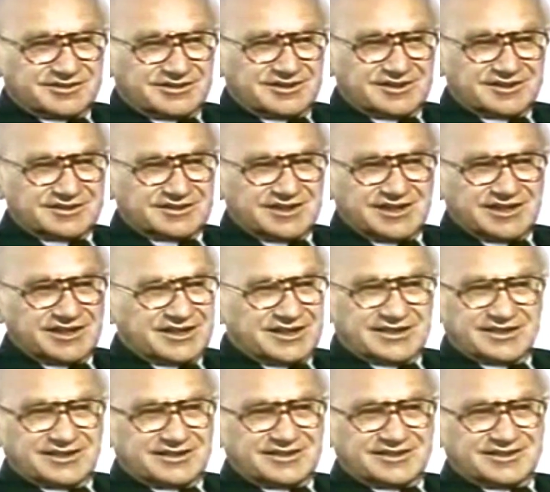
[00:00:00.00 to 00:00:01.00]
as
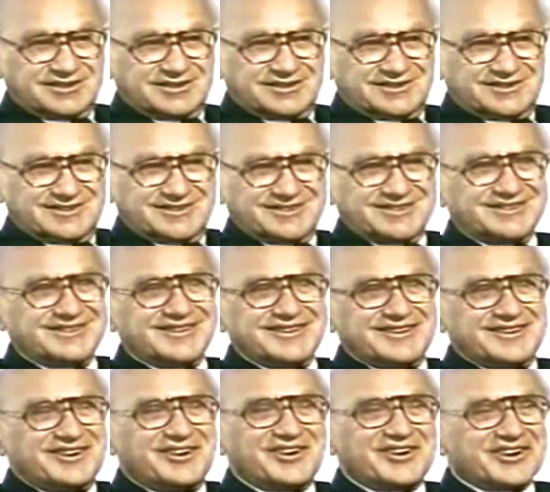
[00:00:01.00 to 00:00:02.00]
any
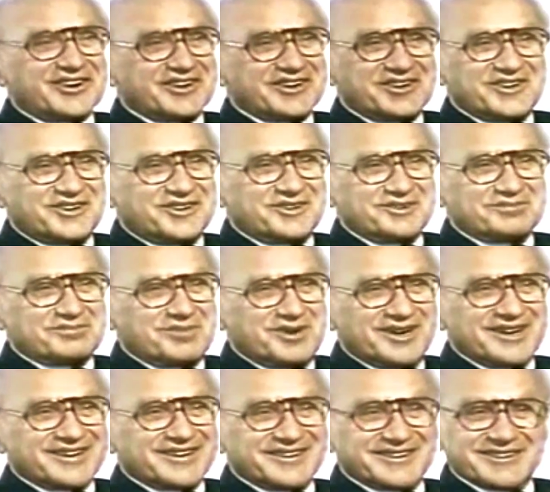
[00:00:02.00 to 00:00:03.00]
hard gold
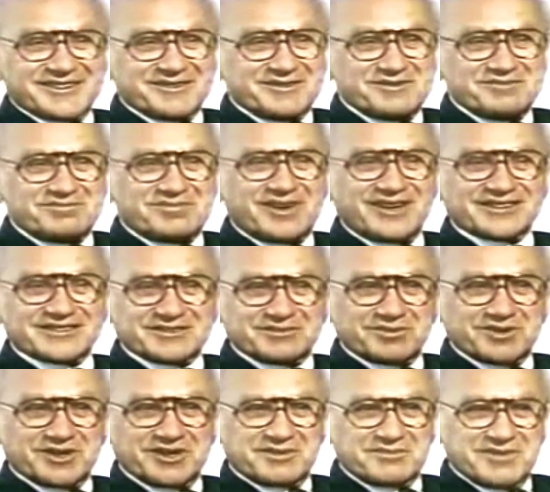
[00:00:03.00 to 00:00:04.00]
bug you can
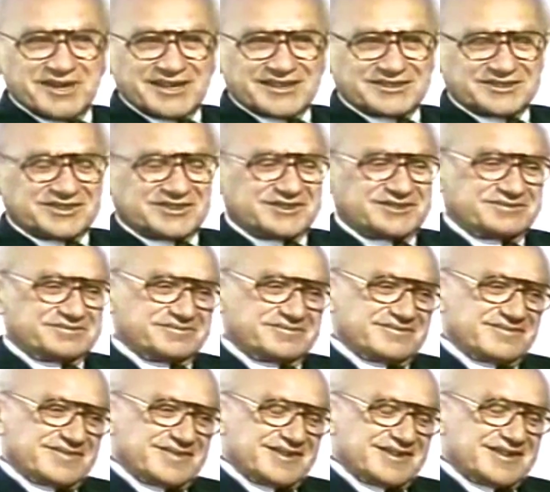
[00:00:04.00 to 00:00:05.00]
possibly imagine.
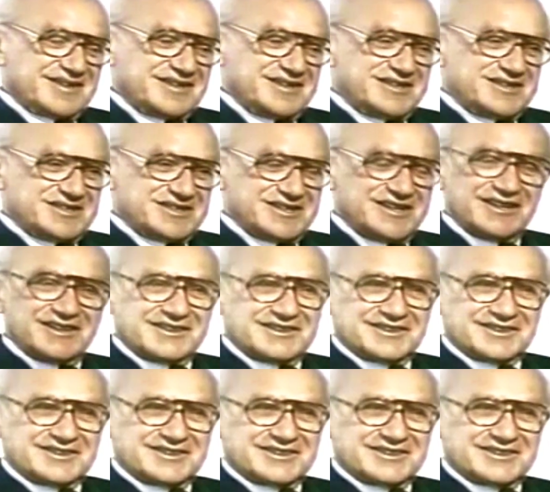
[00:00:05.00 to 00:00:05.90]
He said in